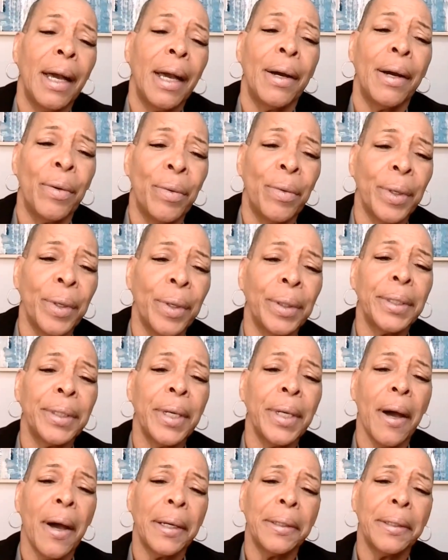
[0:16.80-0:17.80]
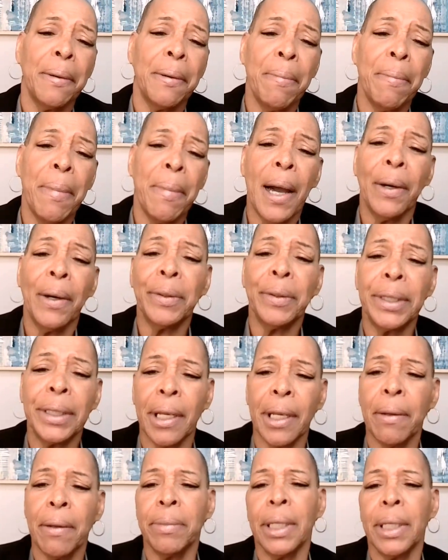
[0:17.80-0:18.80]
we're talking about
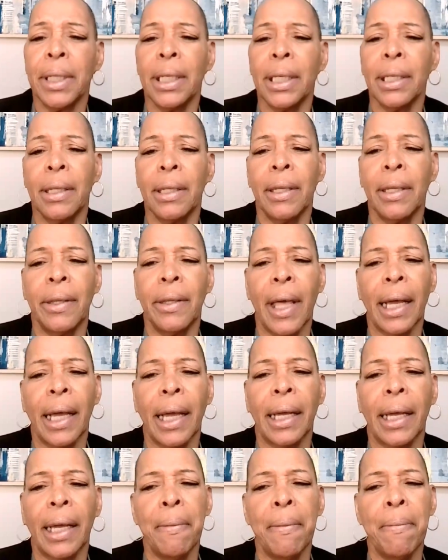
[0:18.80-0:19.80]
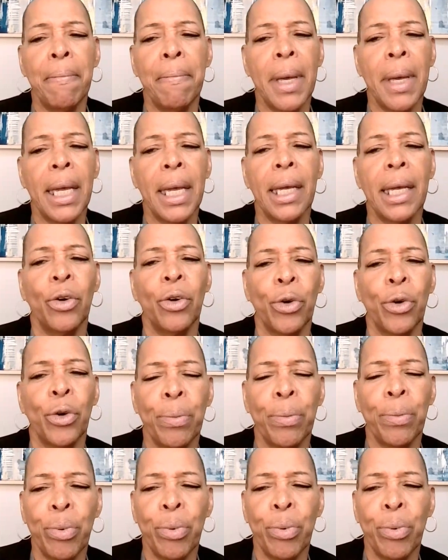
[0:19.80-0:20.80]
something that can make or
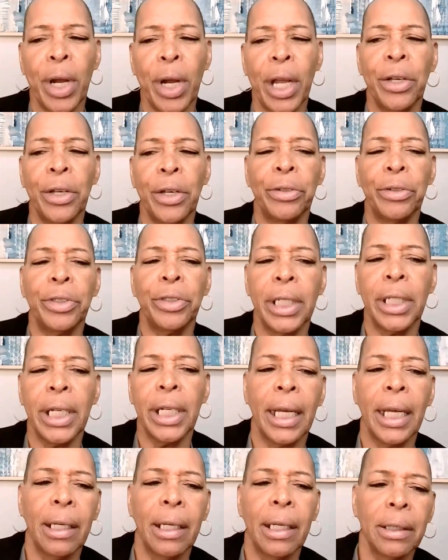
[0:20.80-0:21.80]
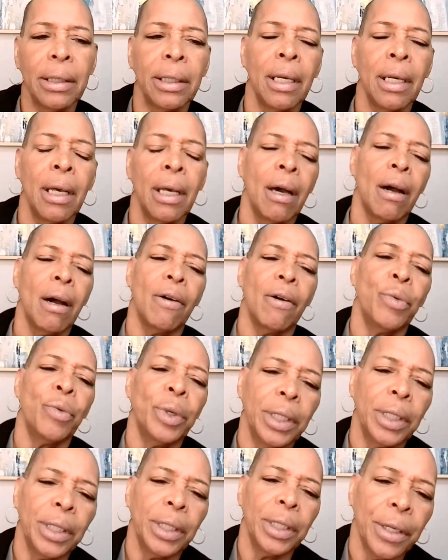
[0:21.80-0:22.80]
break your chance of winning
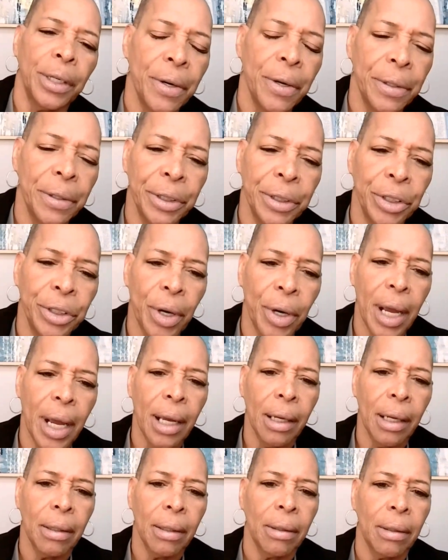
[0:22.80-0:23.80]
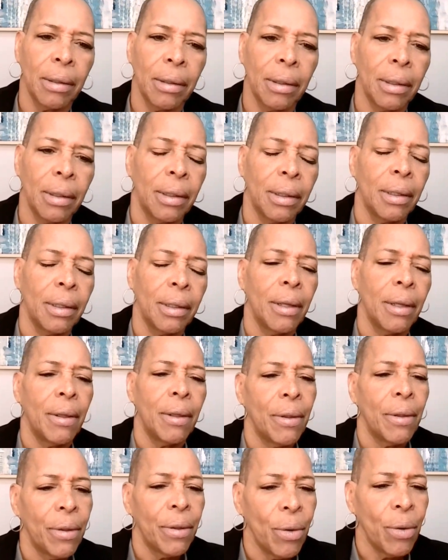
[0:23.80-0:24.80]
a contract:
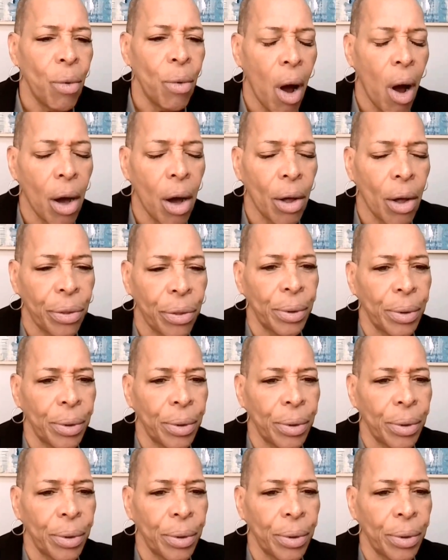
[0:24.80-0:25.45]
the walkthrough.